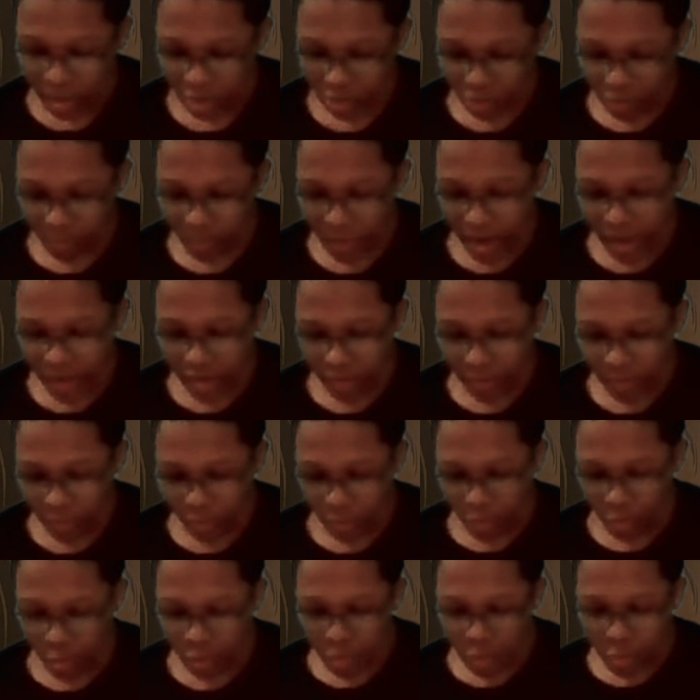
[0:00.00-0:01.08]
no
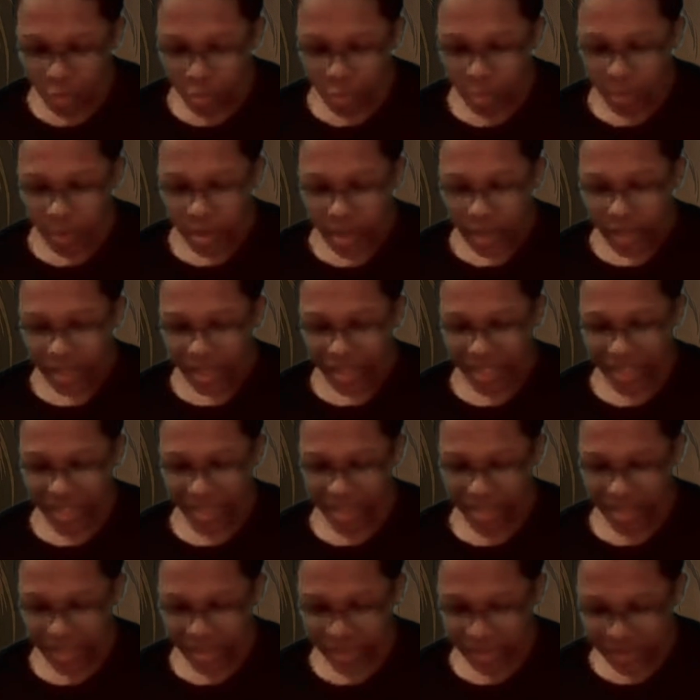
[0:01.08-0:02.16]
matter who
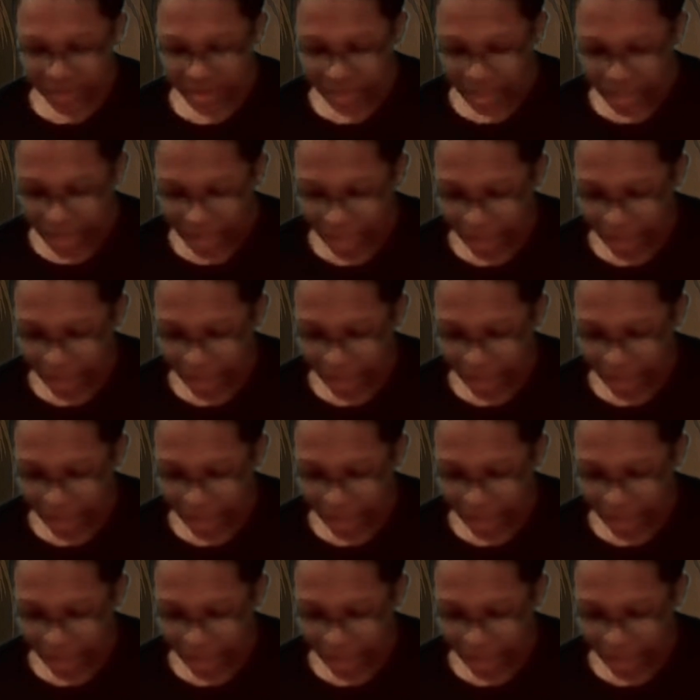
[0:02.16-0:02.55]
he is,